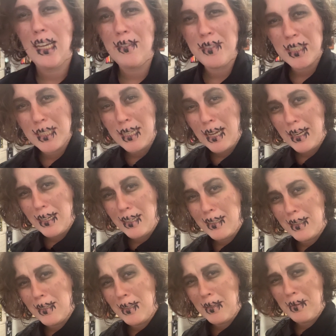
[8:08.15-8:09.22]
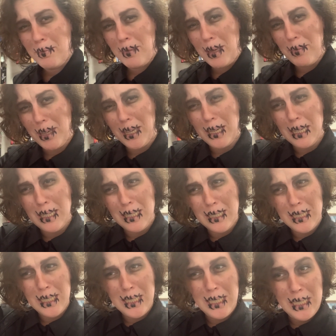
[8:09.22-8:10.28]
I've decided maybe
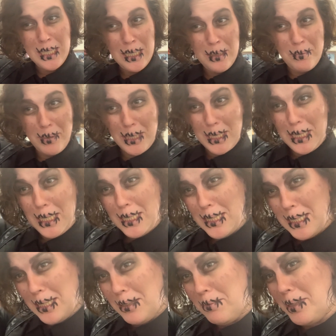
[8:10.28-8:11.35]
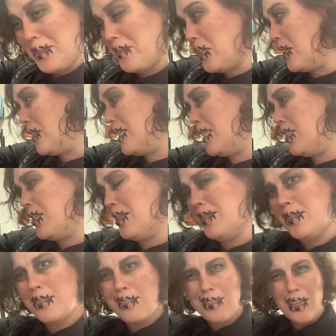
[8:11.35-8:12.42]
Billy needs a little bit of courage.
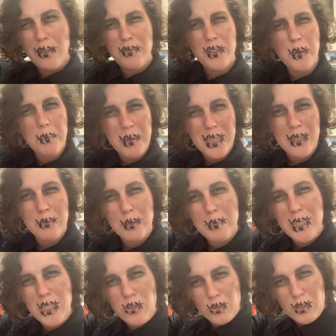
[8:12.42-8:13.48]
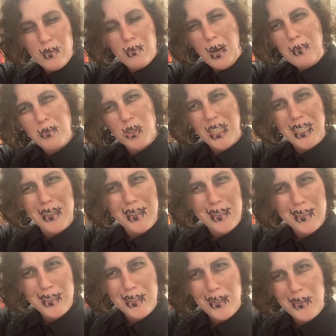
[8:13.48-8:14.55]
I feel Billy would be a rum drinker,
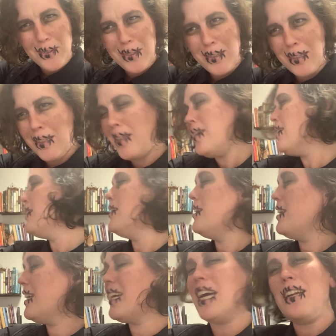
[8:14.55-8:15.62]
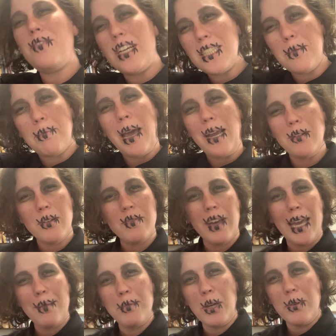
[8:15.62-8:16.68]
you know? He kind of has a pirate
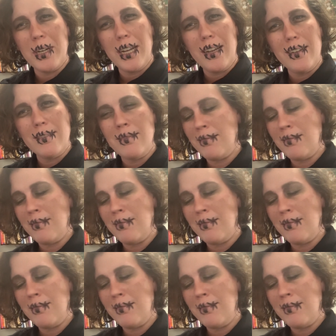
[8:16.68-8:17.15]
vibe going on.